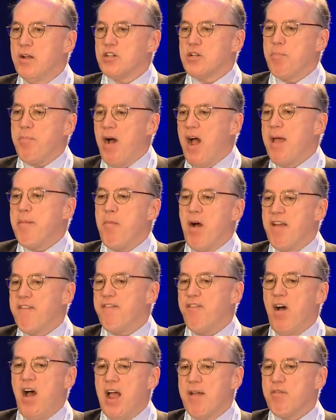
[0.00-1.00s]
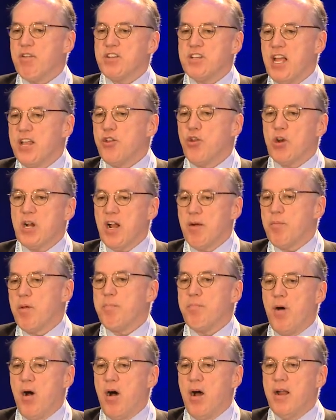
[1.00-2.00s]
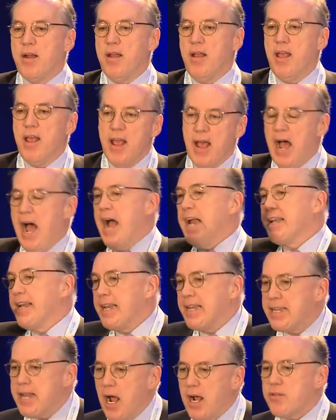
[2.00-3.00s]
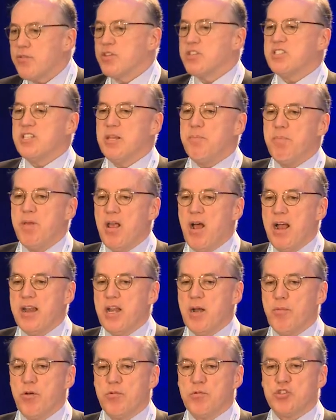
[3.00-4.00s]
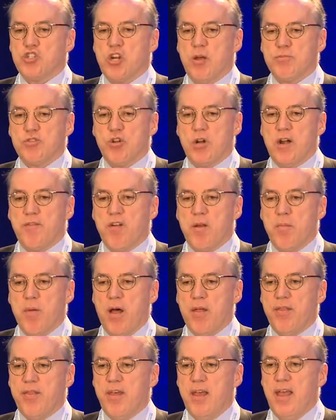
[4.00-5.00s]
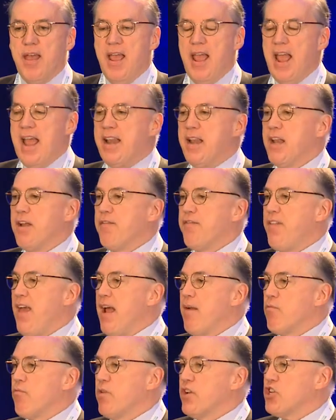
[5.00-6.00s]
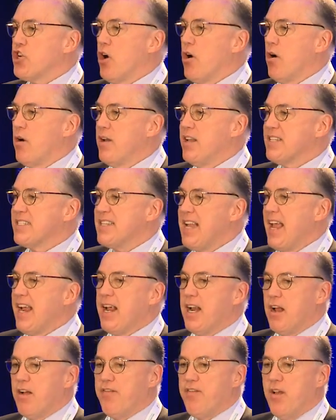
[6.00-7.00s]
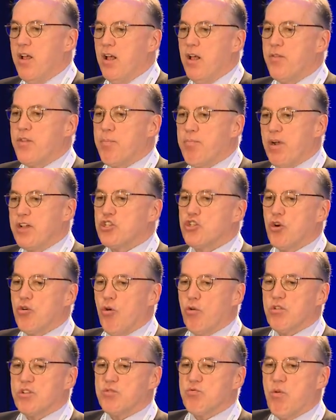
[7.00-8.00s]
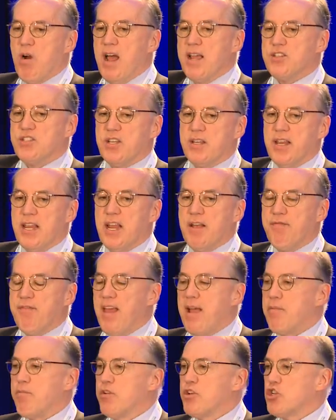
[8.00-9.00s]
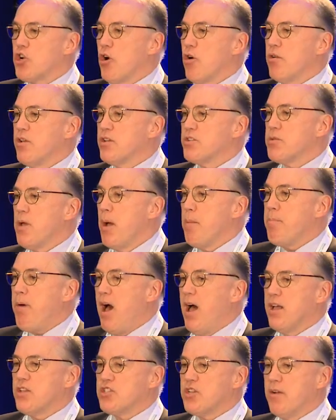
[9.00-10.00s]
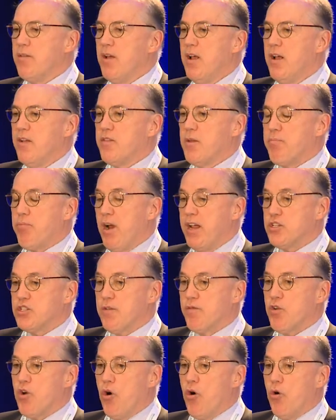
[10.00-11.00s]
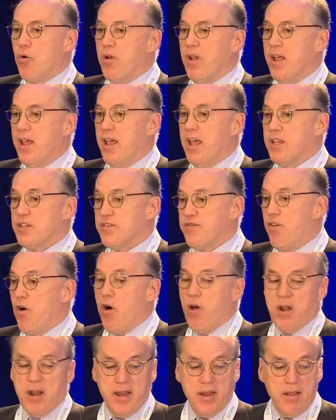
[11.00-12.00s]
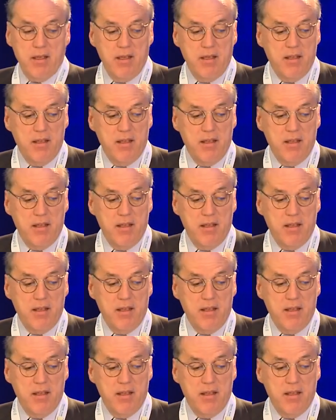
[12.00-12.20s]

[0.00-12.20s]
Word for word: to buy my five or 10 year government bond I deduct the CPI number, which comes out every month, and if that return is negative, the price of gold is rising. If that return is positive, the price of gold is falling.